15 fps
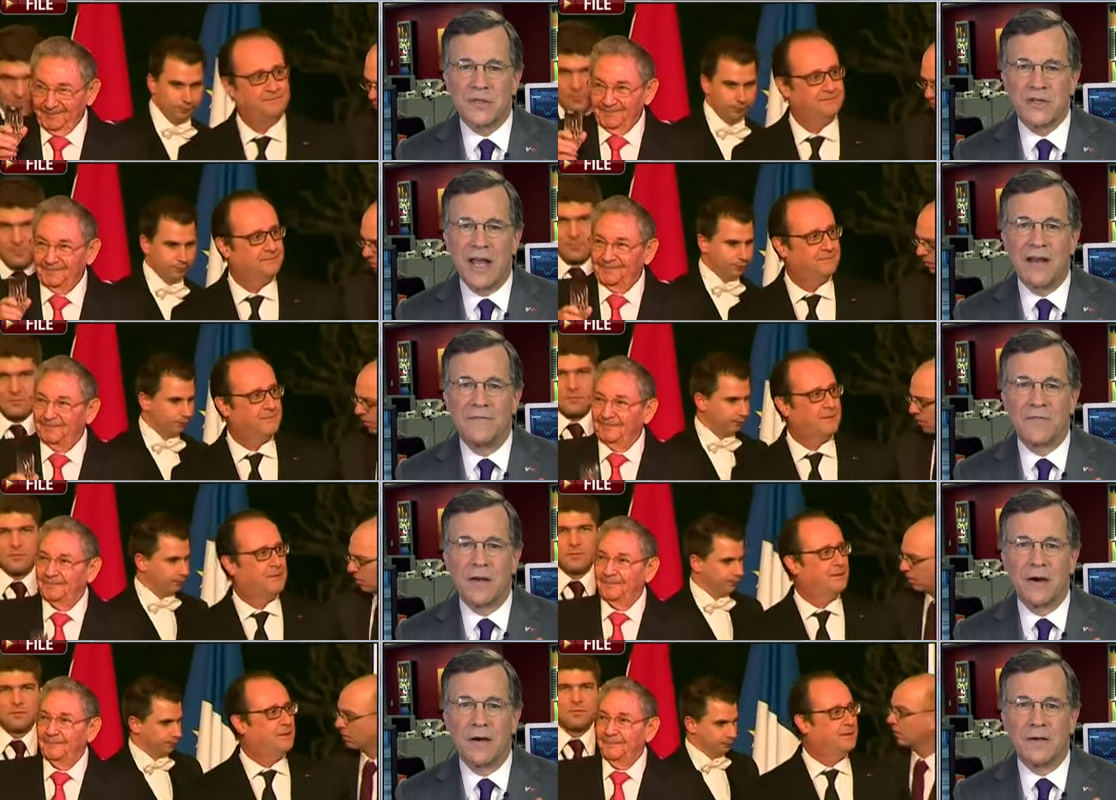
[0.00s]

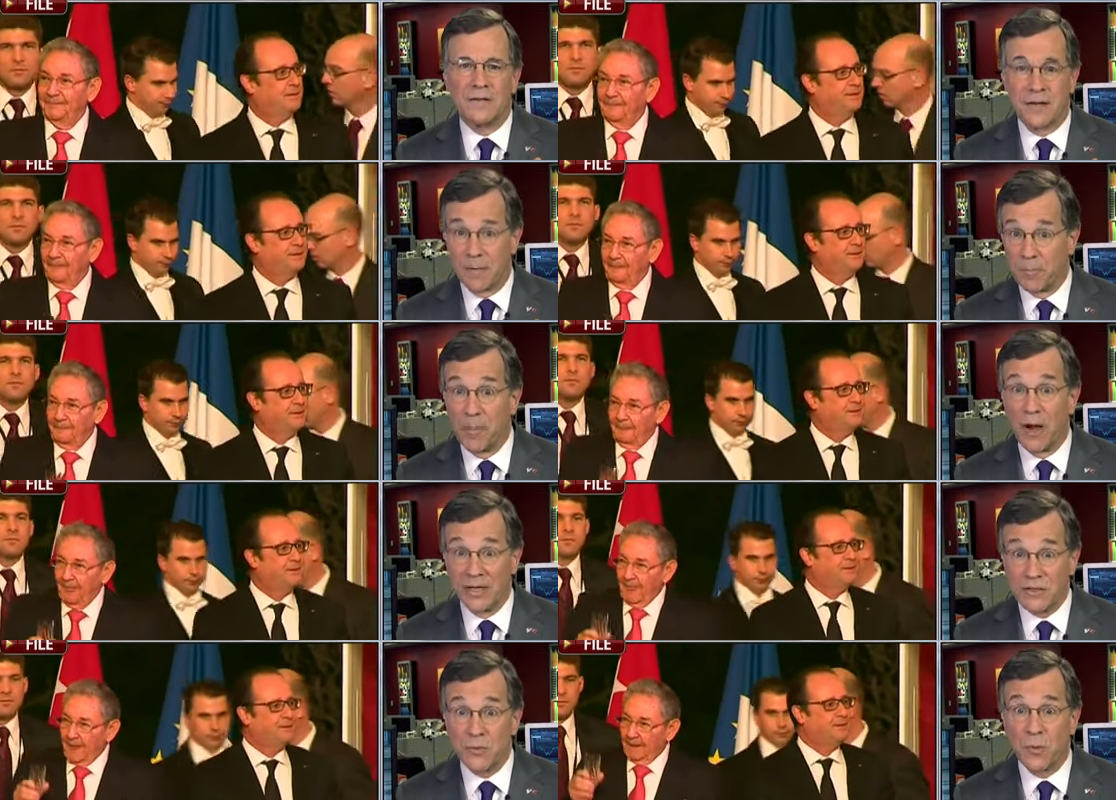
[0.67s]
Speaker 1: save their, their
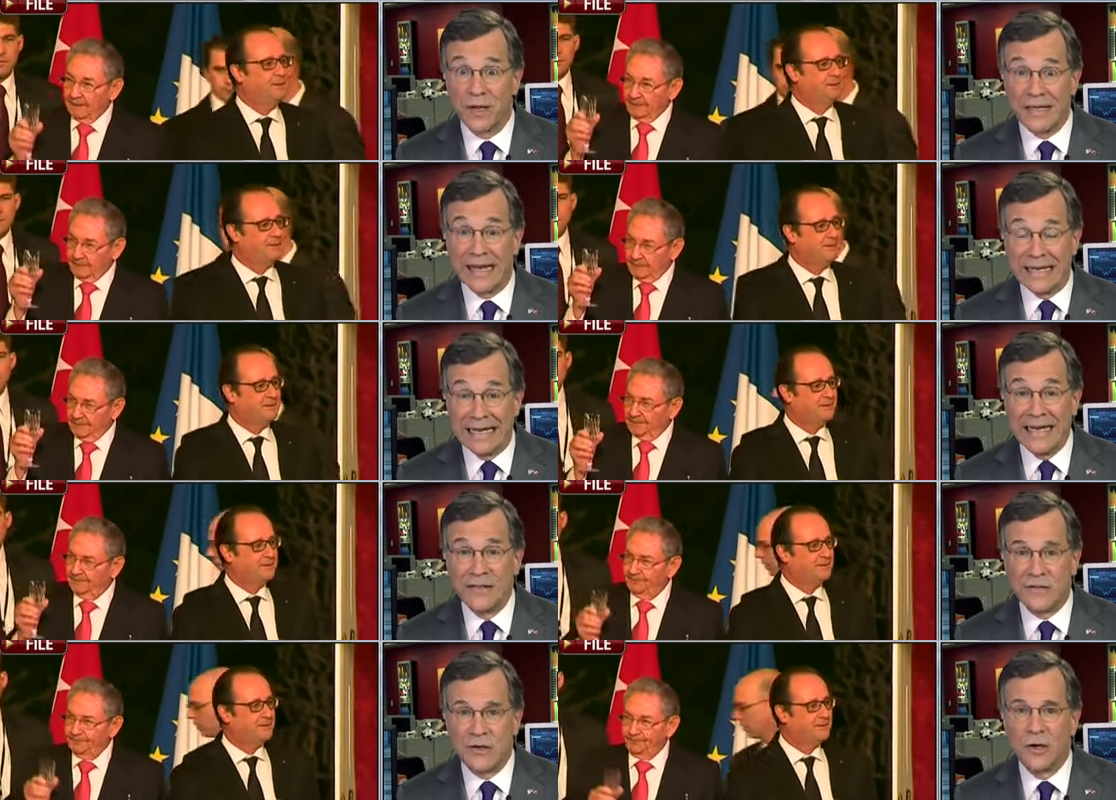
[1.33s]
butts when they
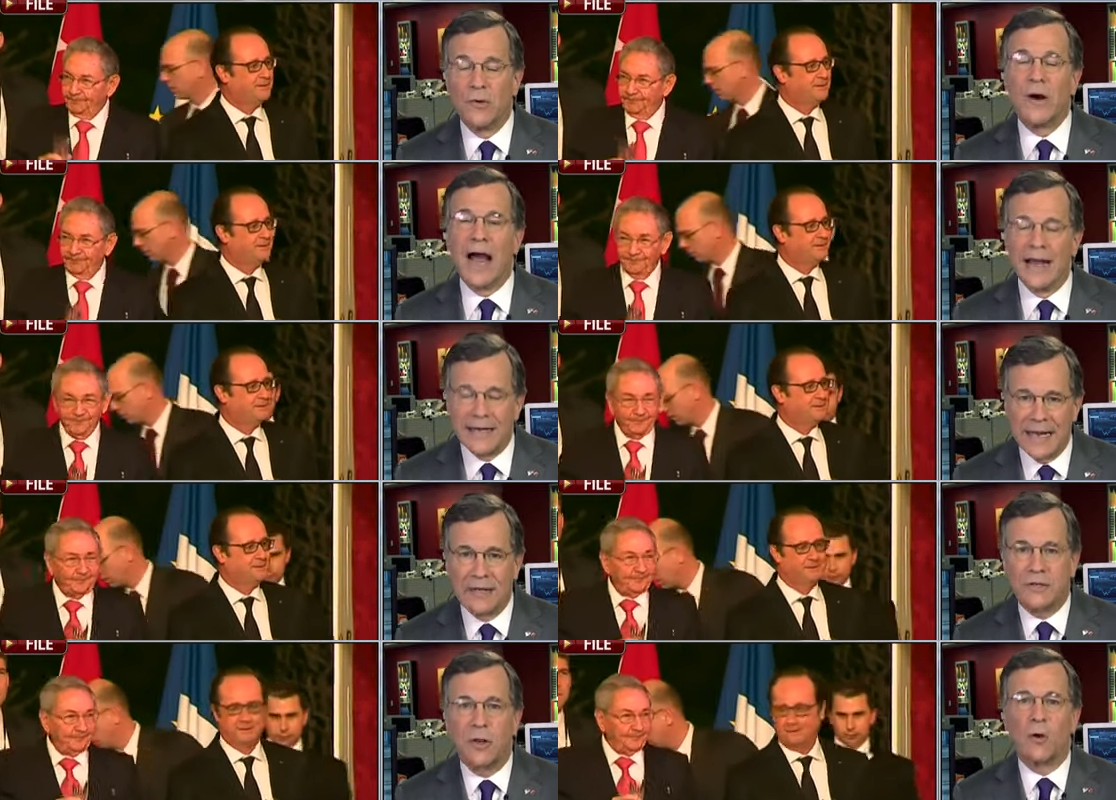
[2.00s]
need to, and
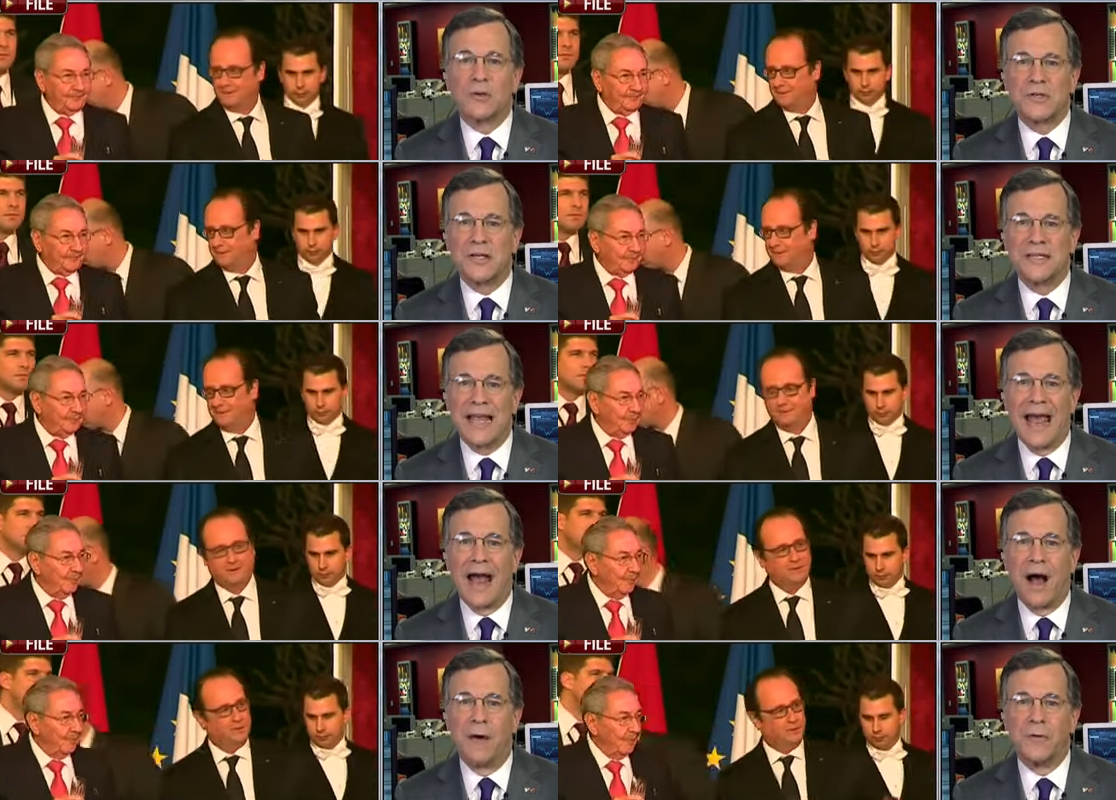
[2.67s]
then closing
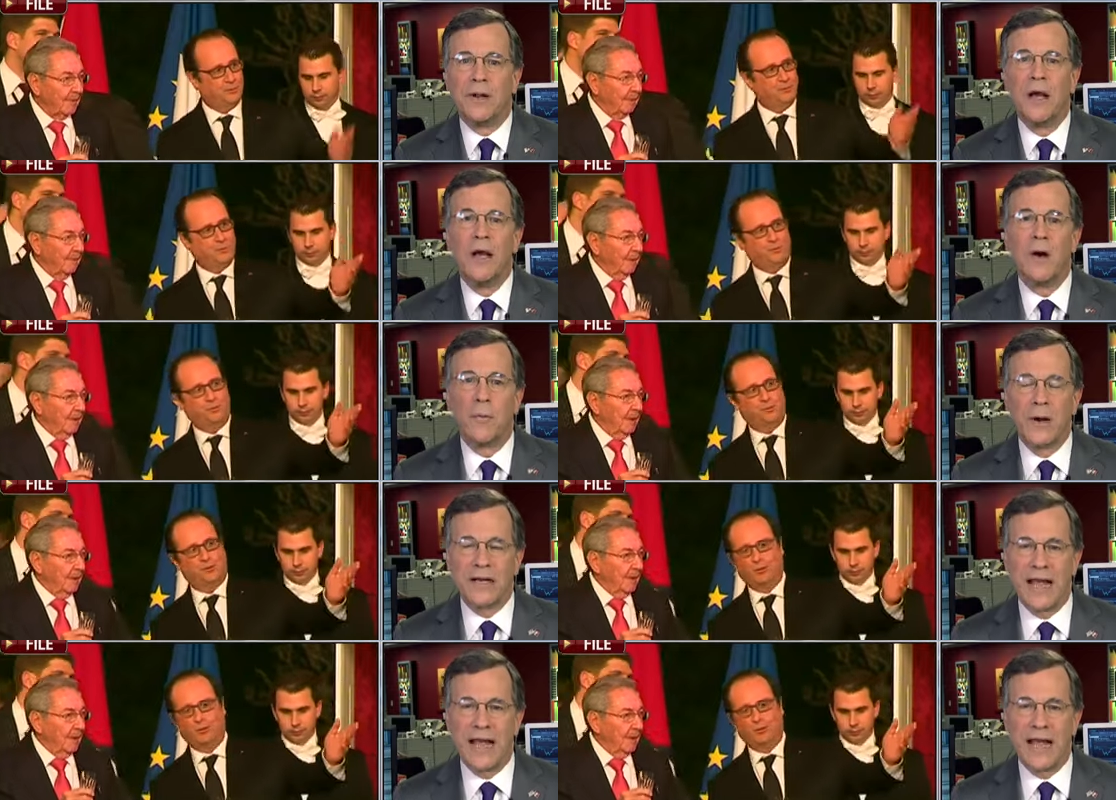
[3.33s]
down when